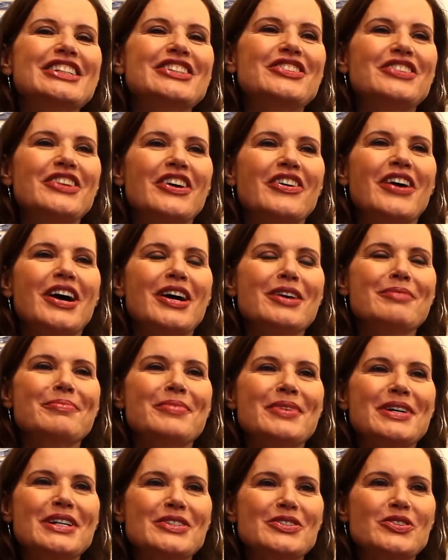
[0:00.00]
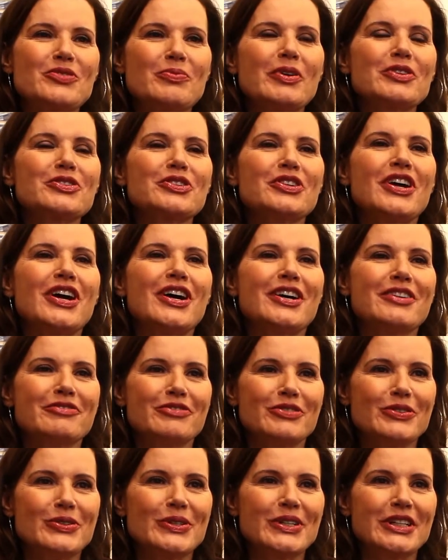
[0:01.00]
So I'm a special
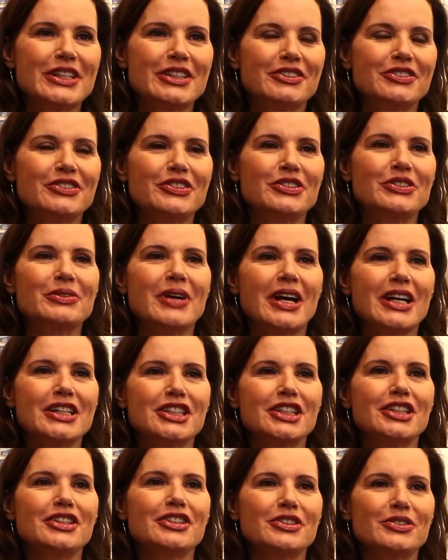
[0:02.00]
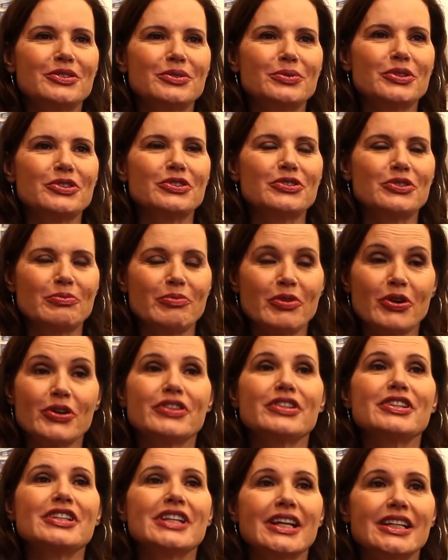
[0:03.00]
envoy to ITU, which is a part of the
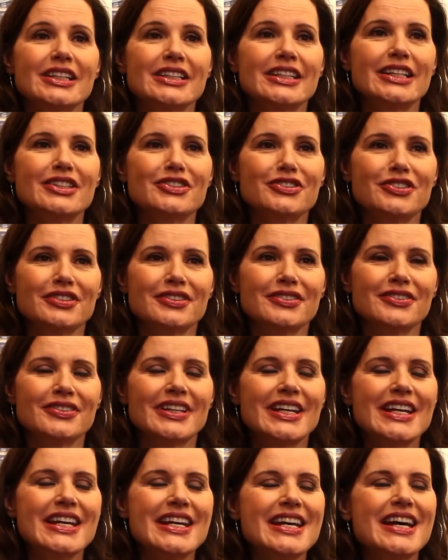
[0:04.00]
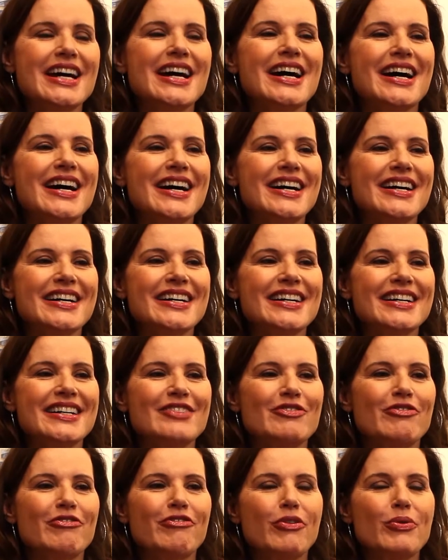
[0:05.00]
United Nations, uh,
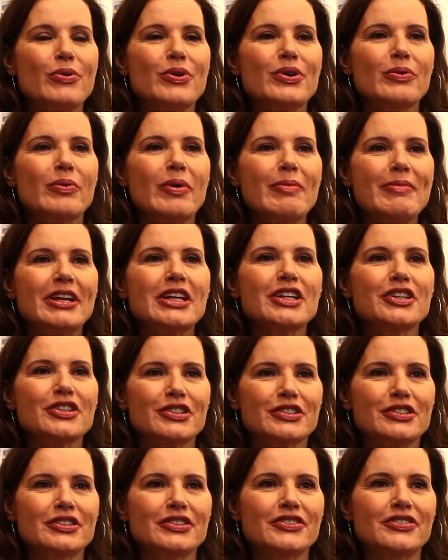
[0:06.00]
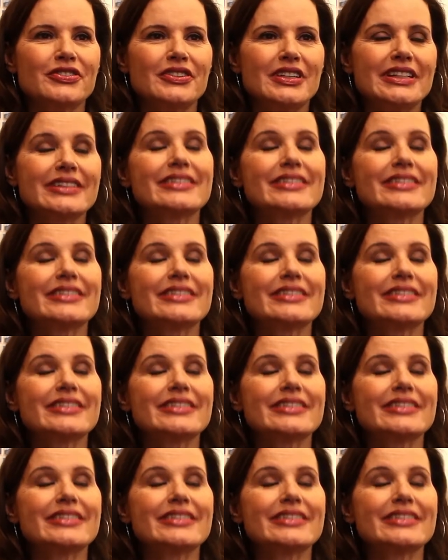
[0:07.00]
for women and girls in